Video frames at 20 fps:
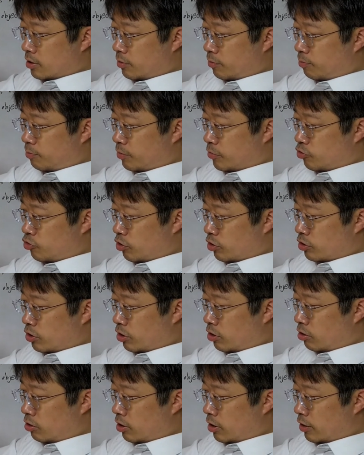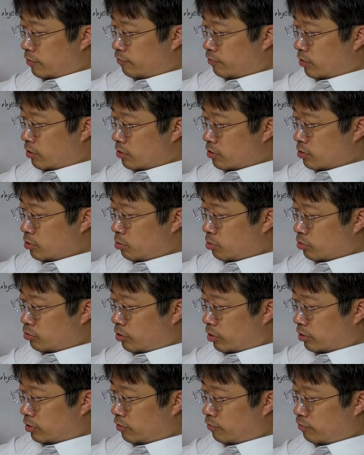So generally, if there's no
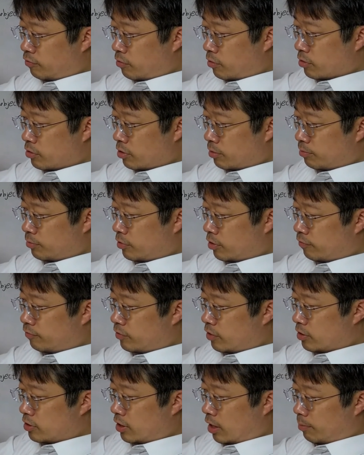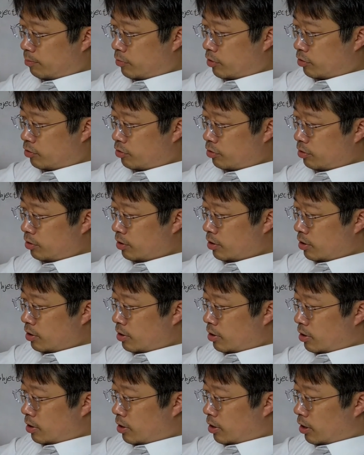attractive force of this amplitude,
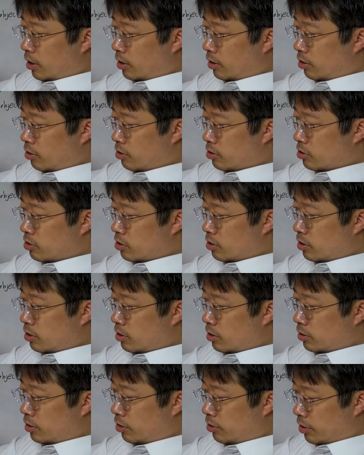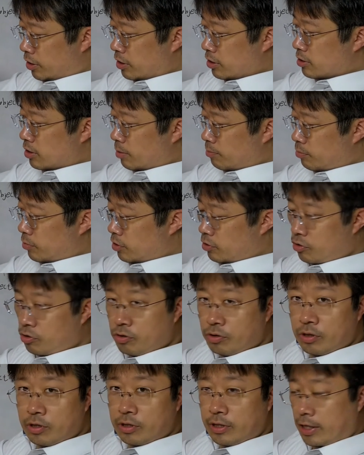and there is
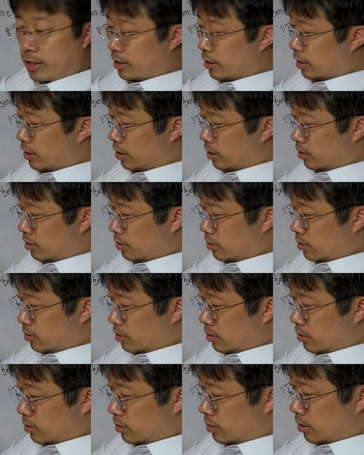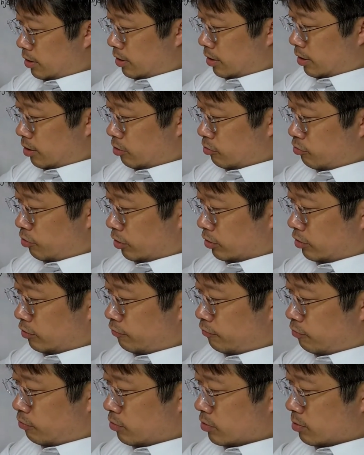amplitude that
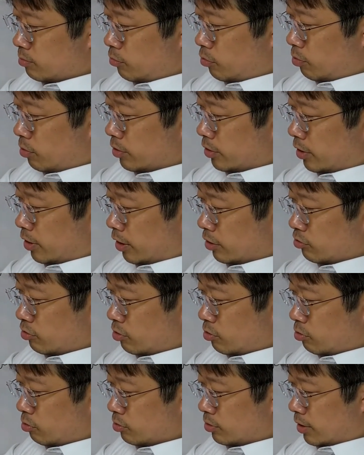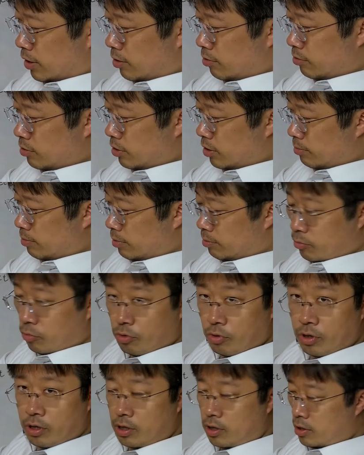attractive force more, then actually go down a little bit
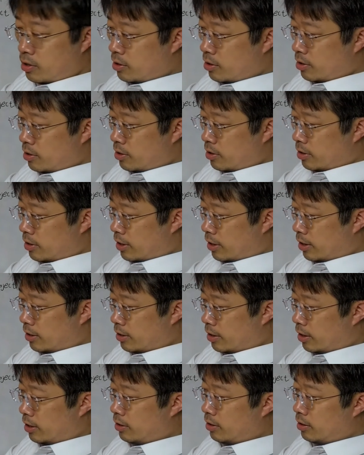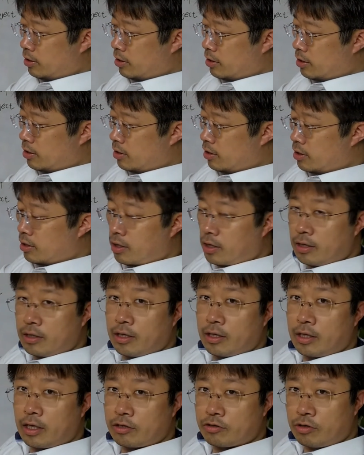more, and then
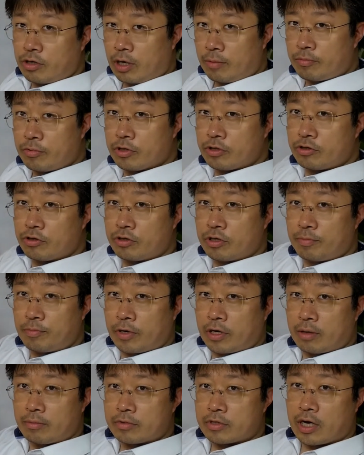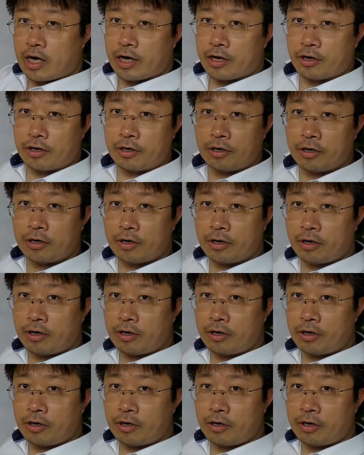actually amplitude it becomes higher,